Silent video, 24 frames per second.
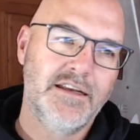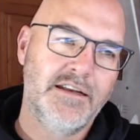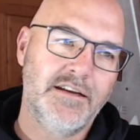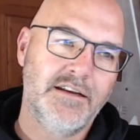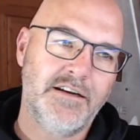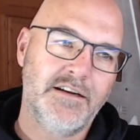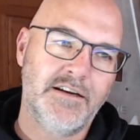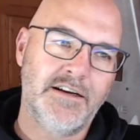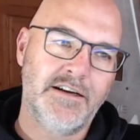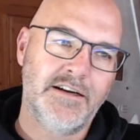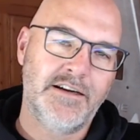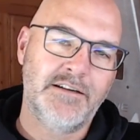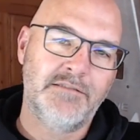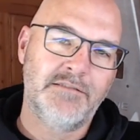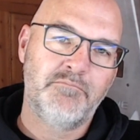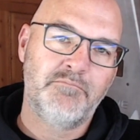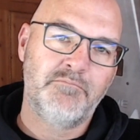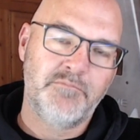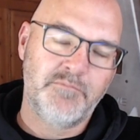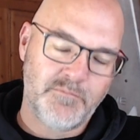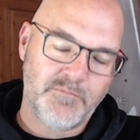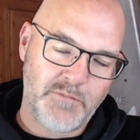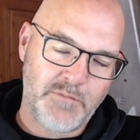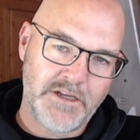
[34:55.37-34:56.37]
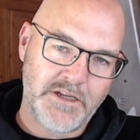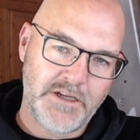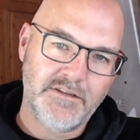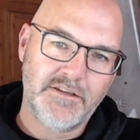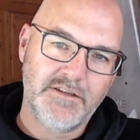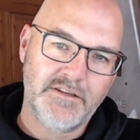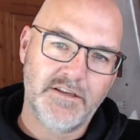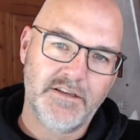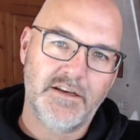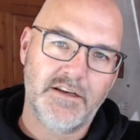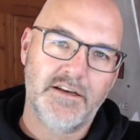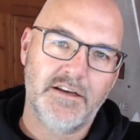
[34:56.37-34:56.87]

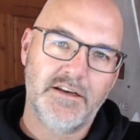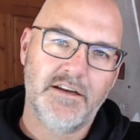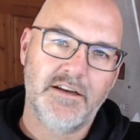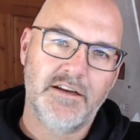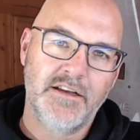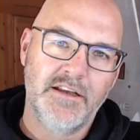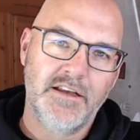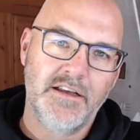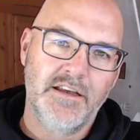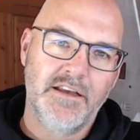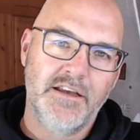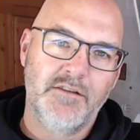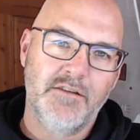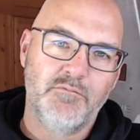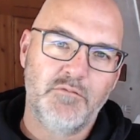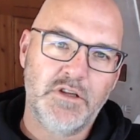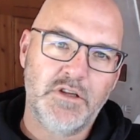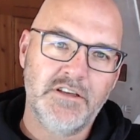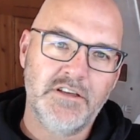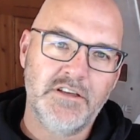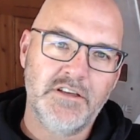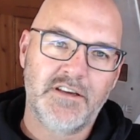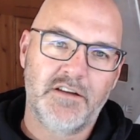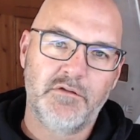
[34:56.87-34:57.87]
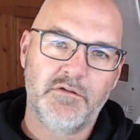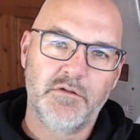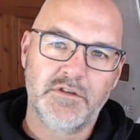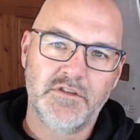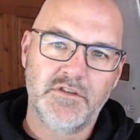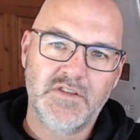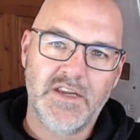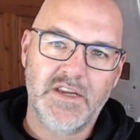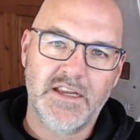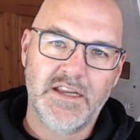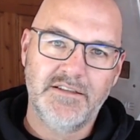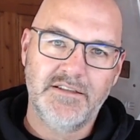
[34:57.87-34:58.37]
But please, everyone,
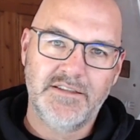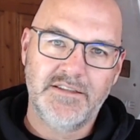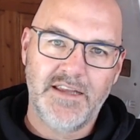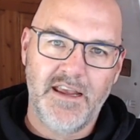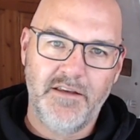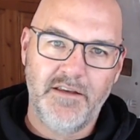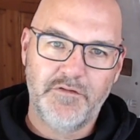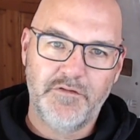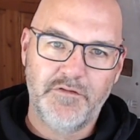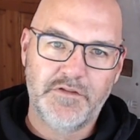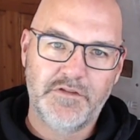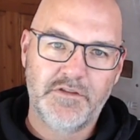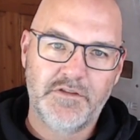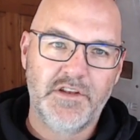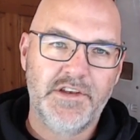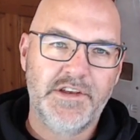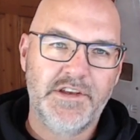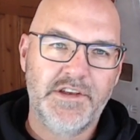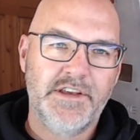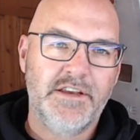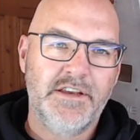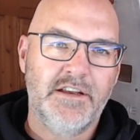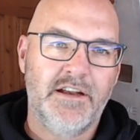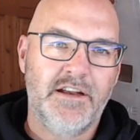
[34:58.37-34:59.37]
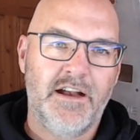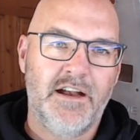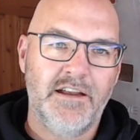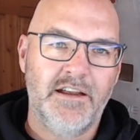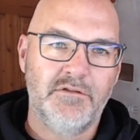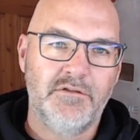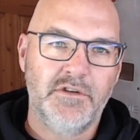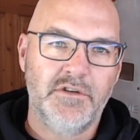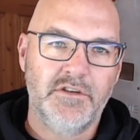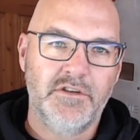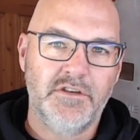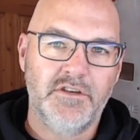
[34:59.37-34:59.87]
stay safe. I
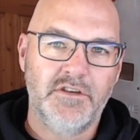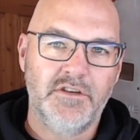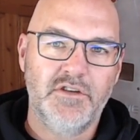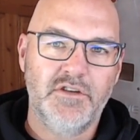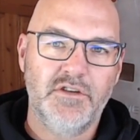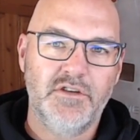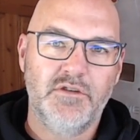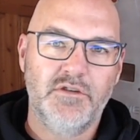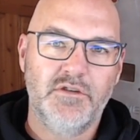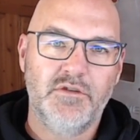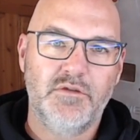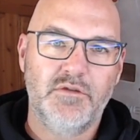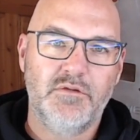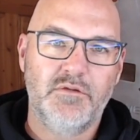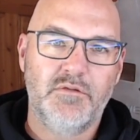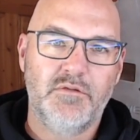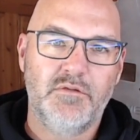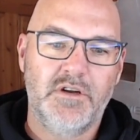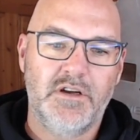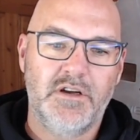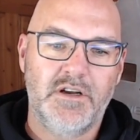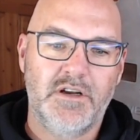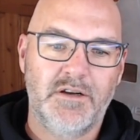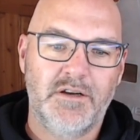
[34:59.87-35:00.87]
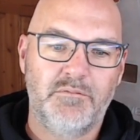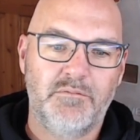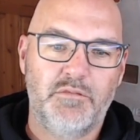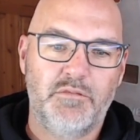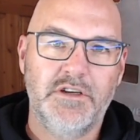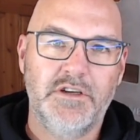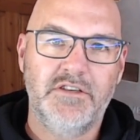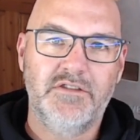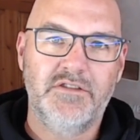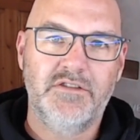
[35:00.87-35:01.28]
really do preach